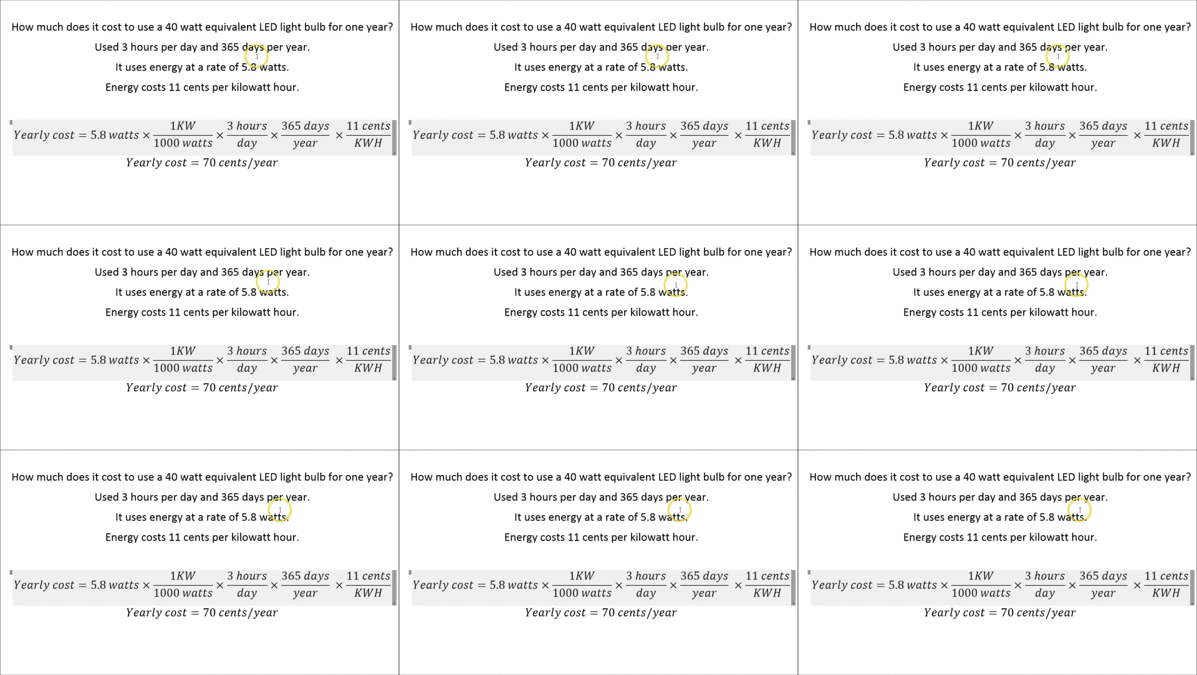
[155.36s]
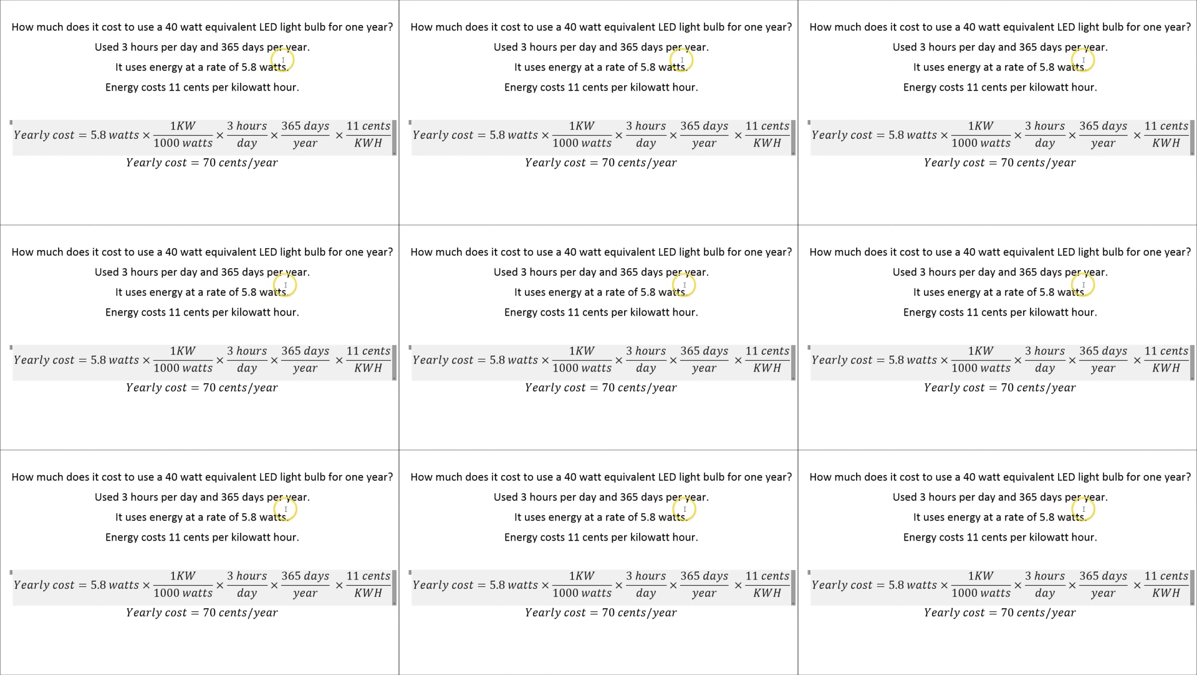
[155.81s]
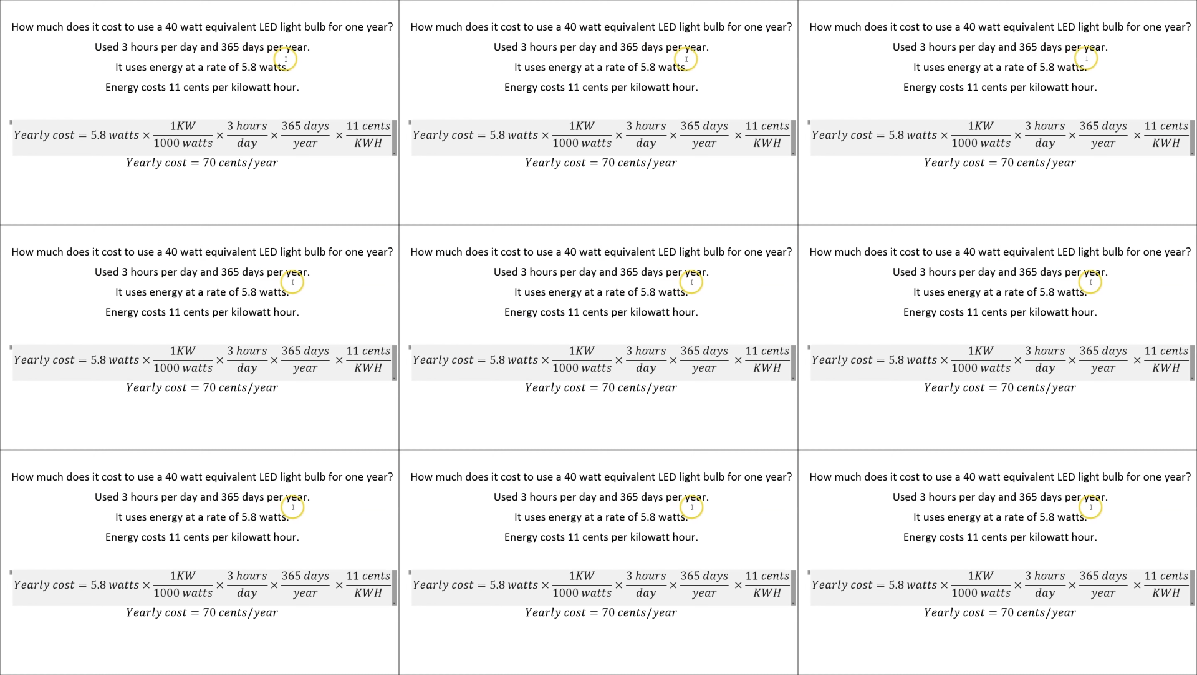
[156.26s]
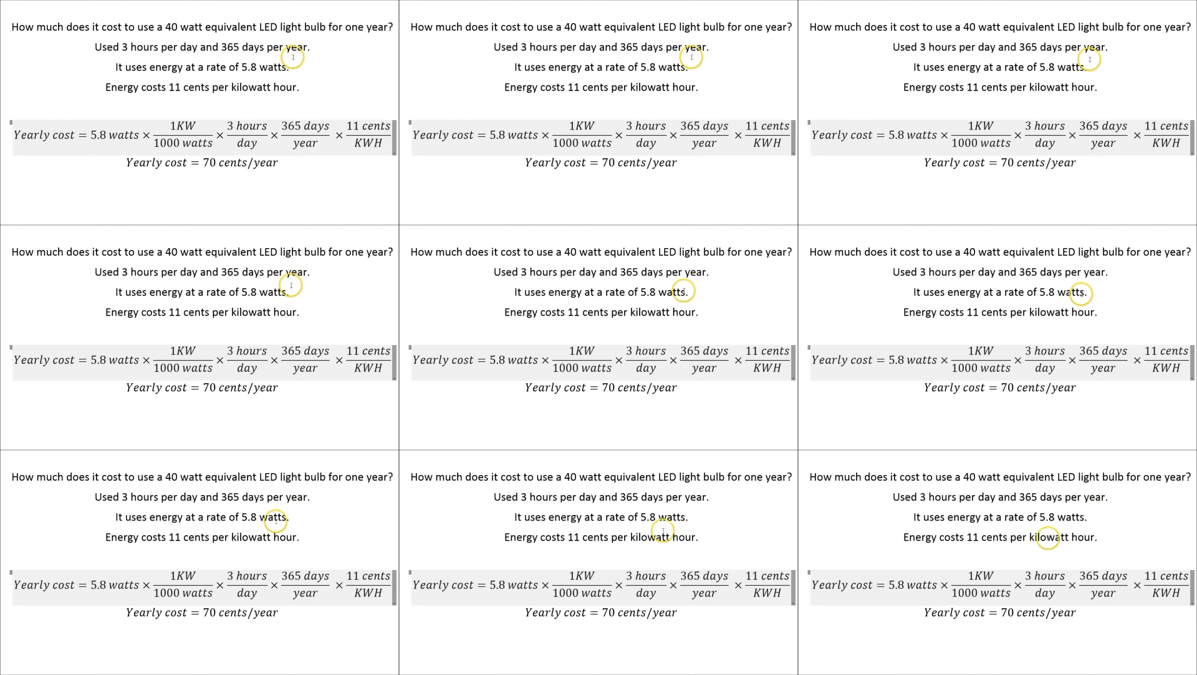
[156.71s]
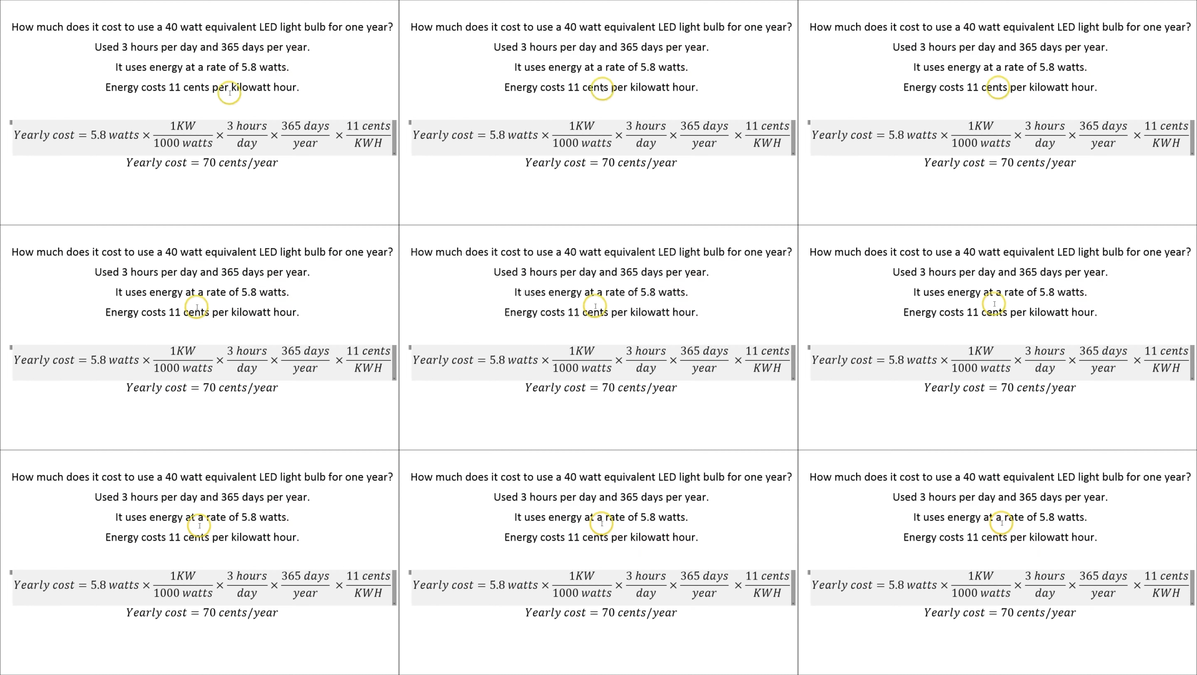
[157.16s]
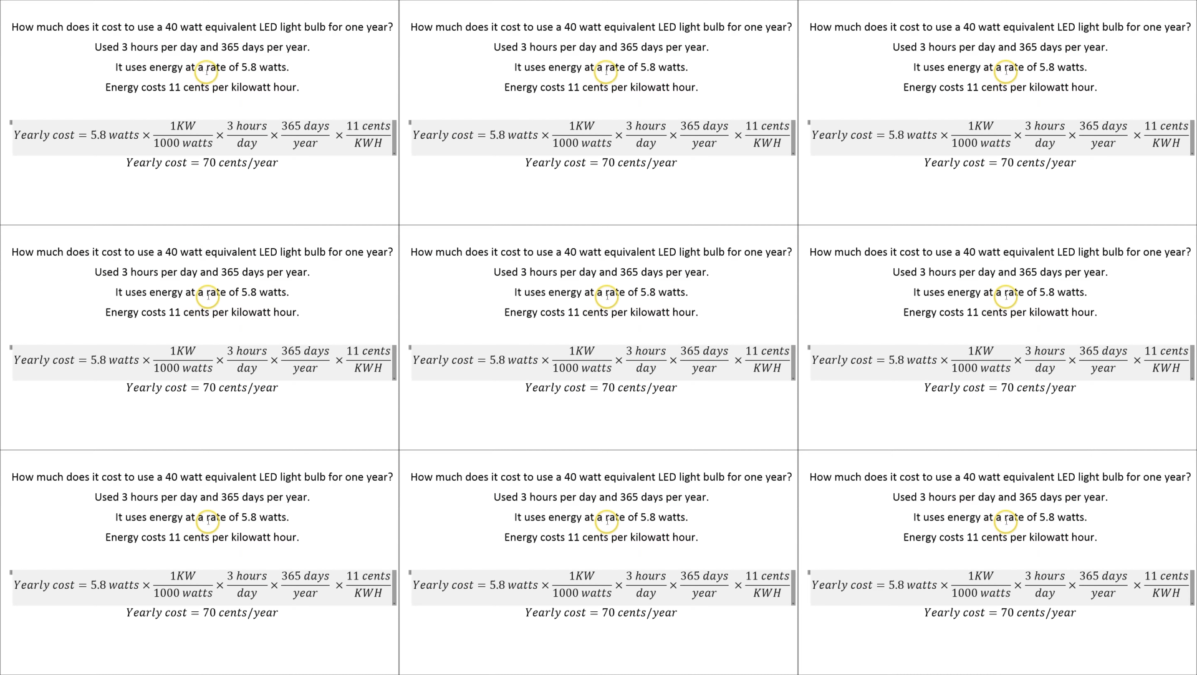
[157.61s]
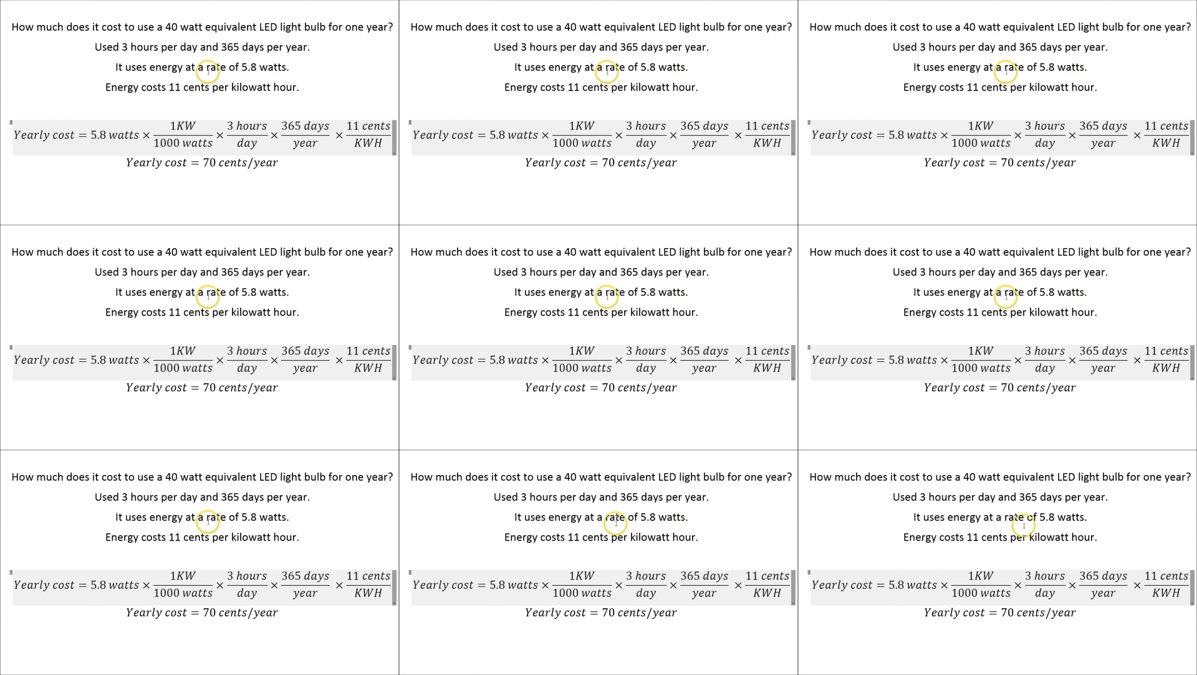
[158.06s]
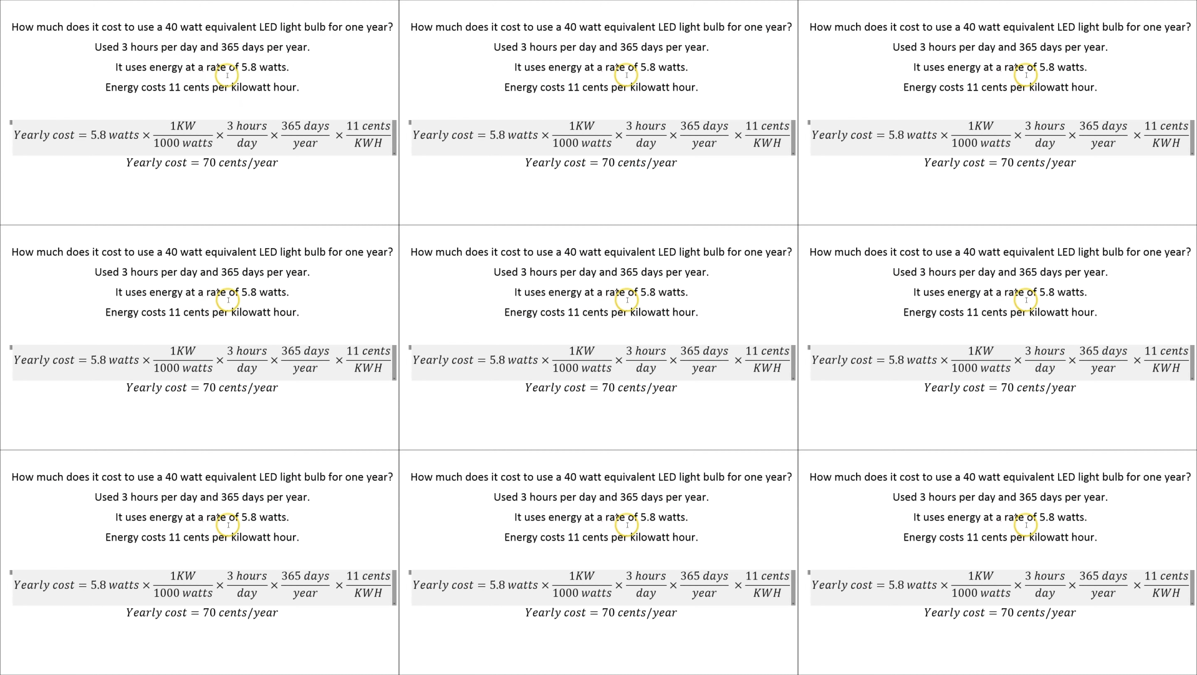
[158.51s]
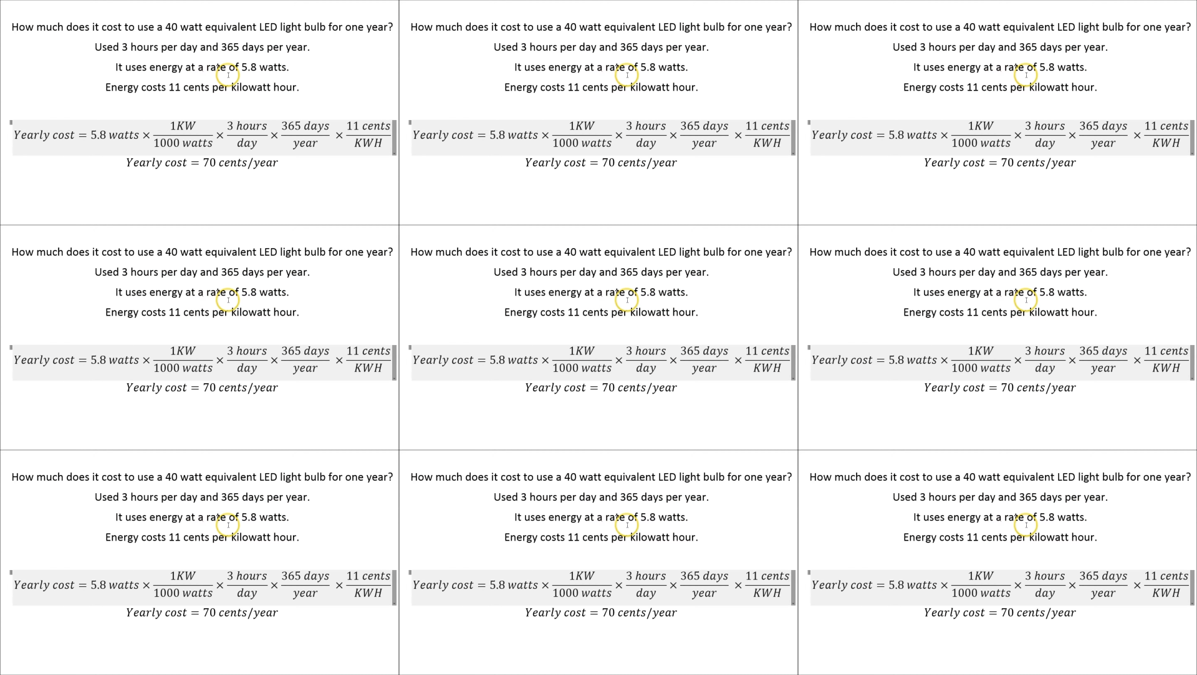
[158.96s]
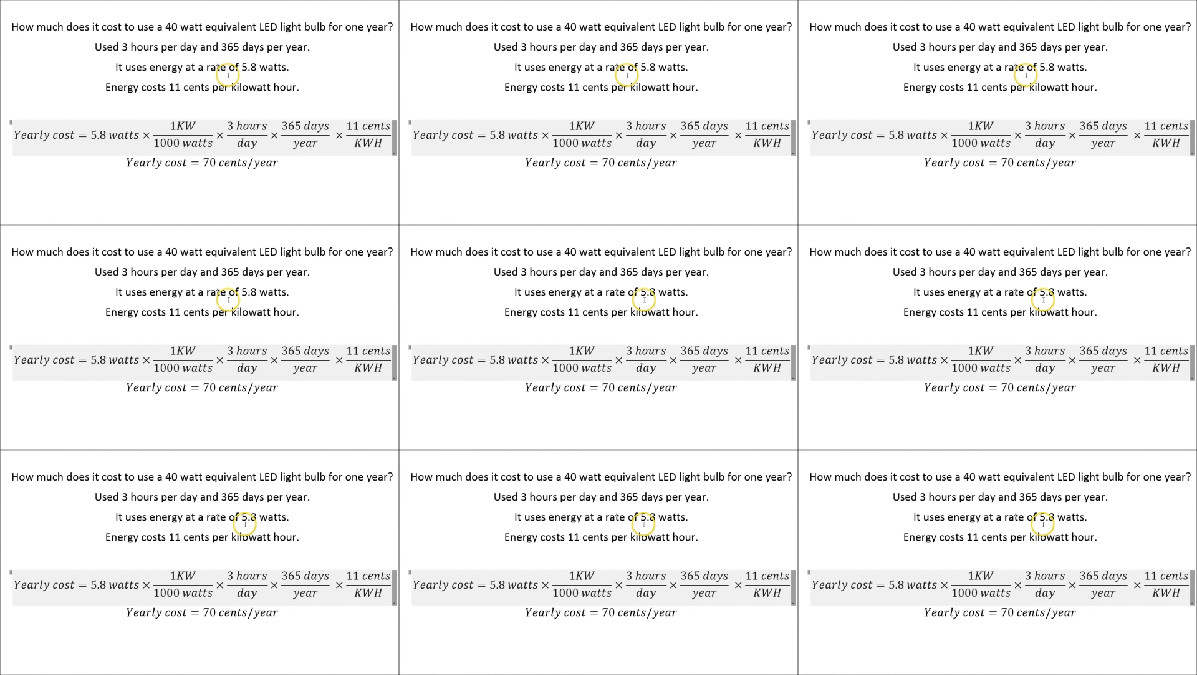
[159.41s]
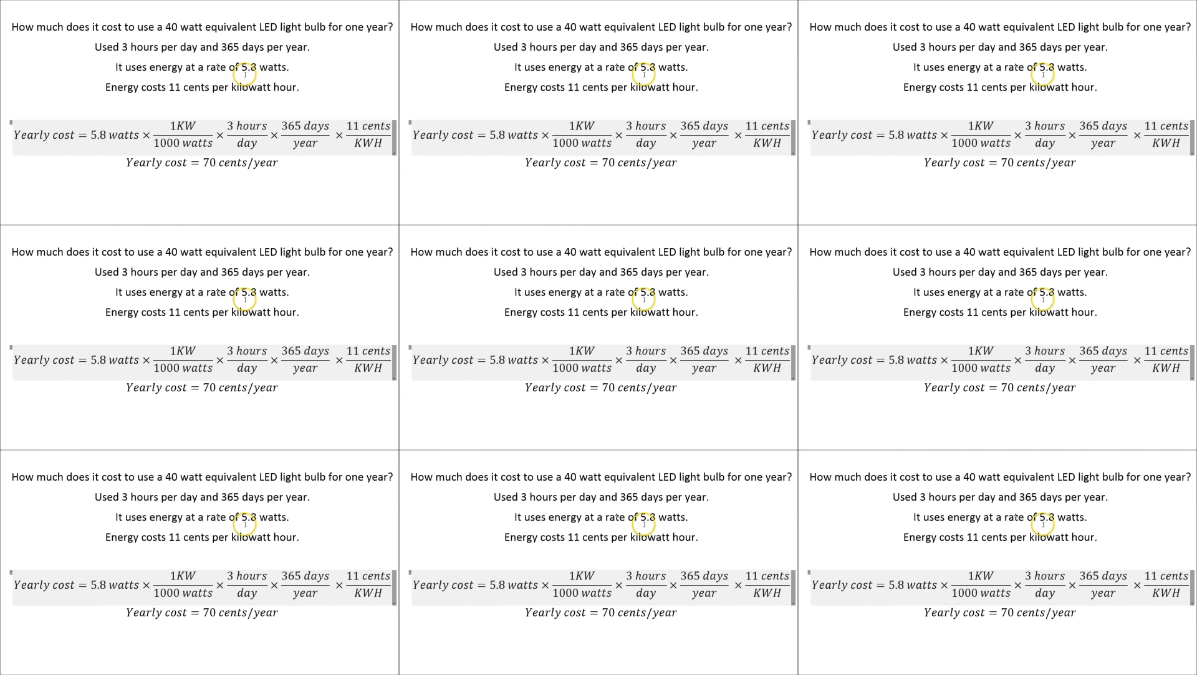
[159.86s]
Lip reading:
Nobody's mouth can be seen.